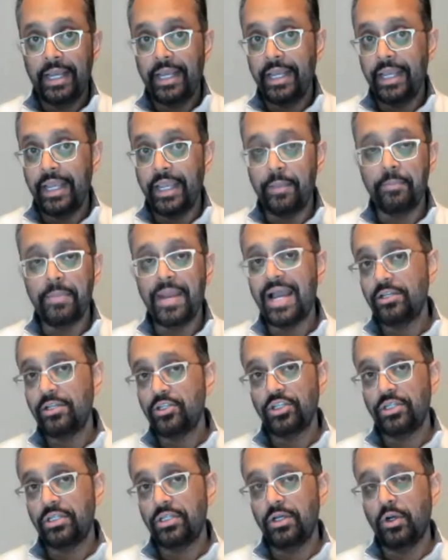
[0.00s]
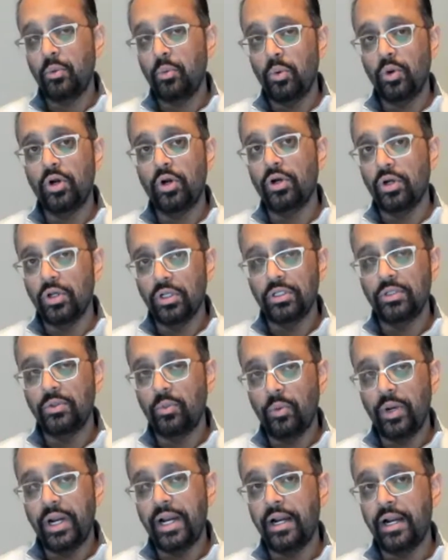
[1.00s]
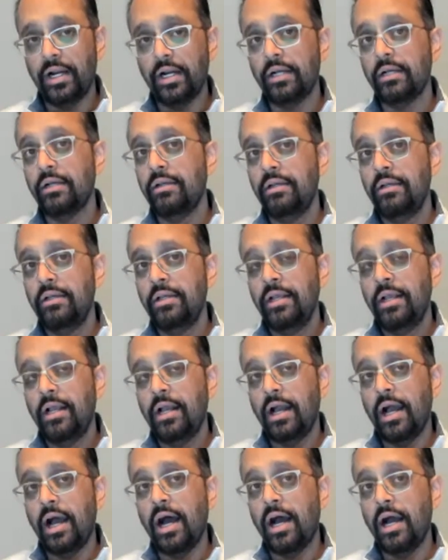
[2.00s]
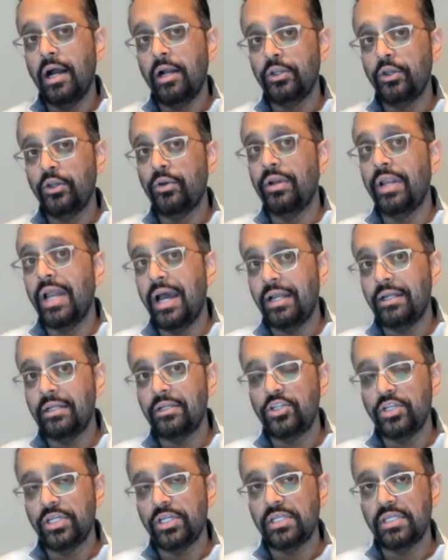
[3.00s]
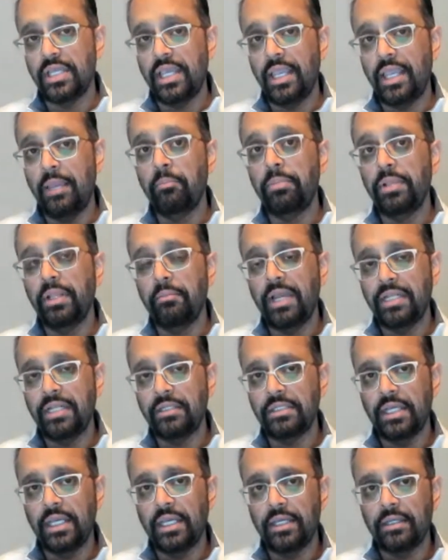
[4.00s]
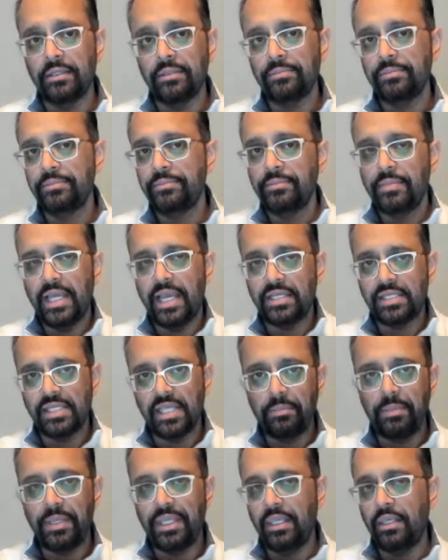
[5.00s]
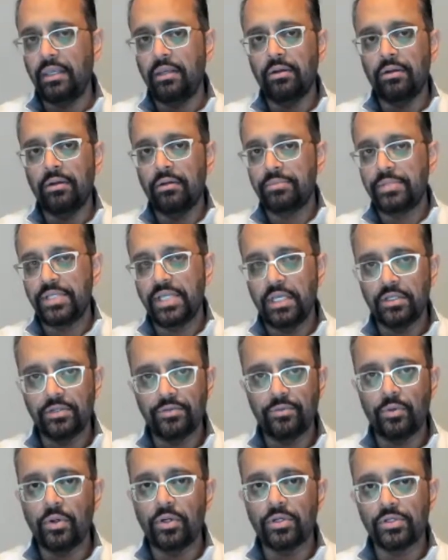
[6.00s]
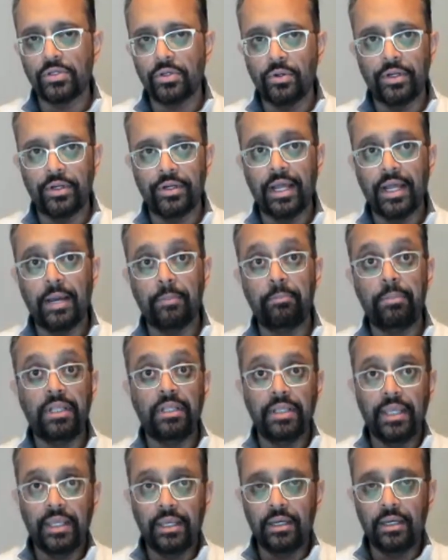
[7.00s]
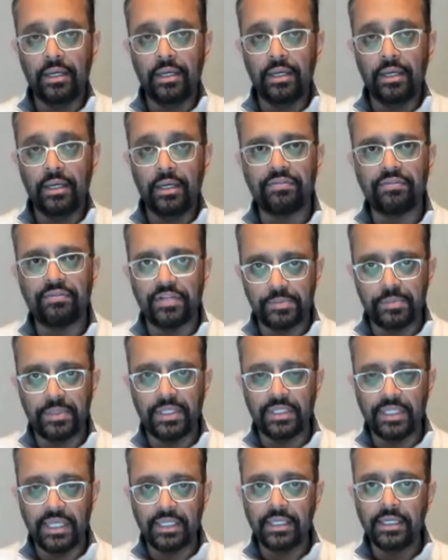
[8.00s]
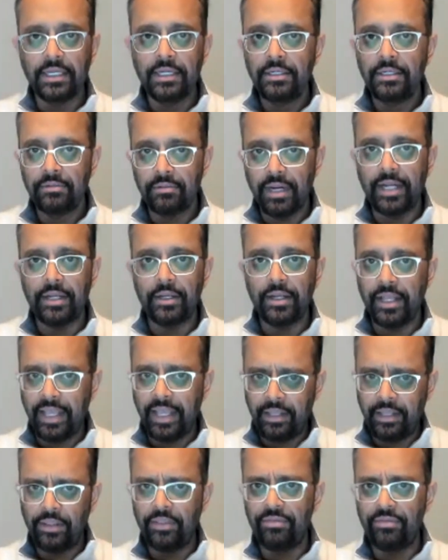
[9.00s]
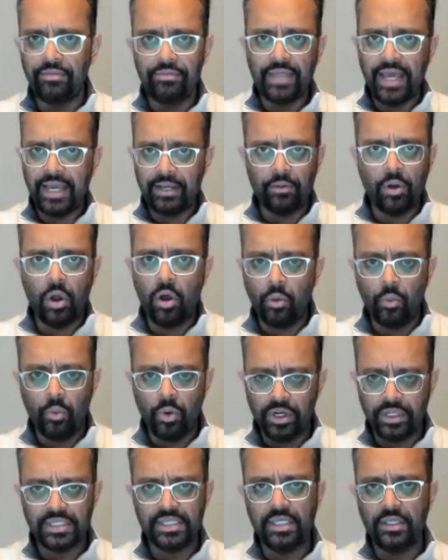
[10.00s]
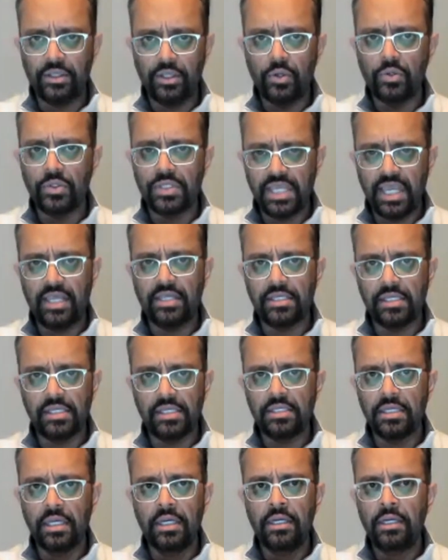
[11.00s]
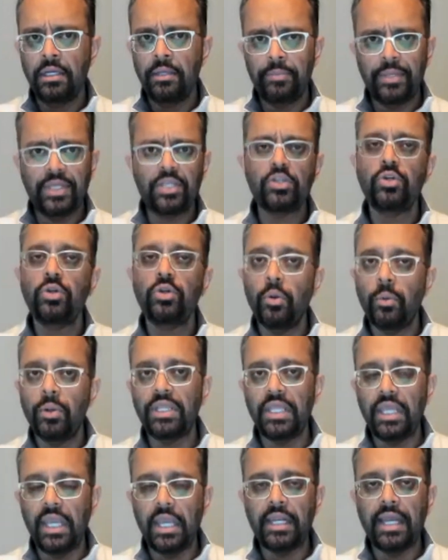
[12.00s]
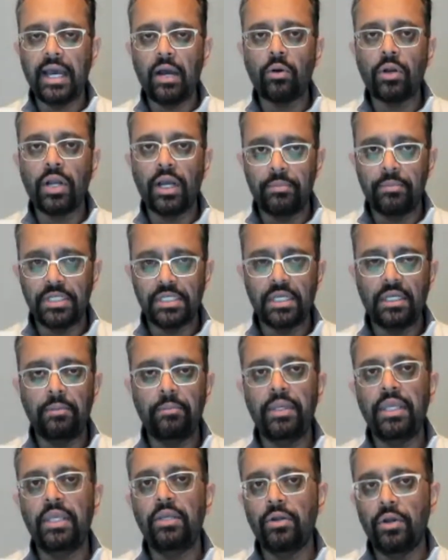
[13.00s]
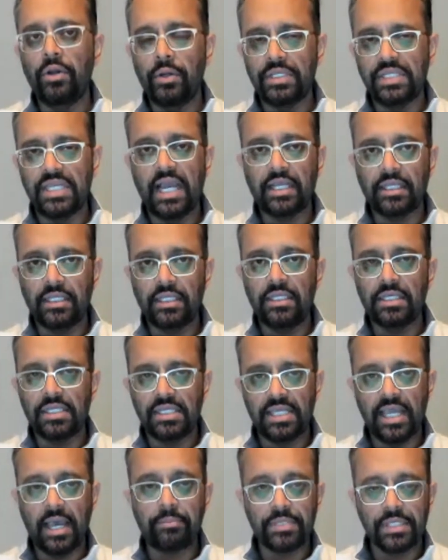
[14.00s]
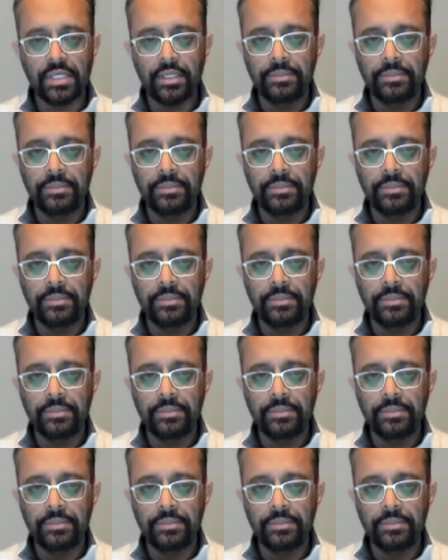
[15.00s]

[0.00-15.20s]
Imagine a world where you're not just implementing SAP or Salesforce, or you're not building an office building, right? That all works in those cases because you know what the end outcome is going to be. You know exactly the steps.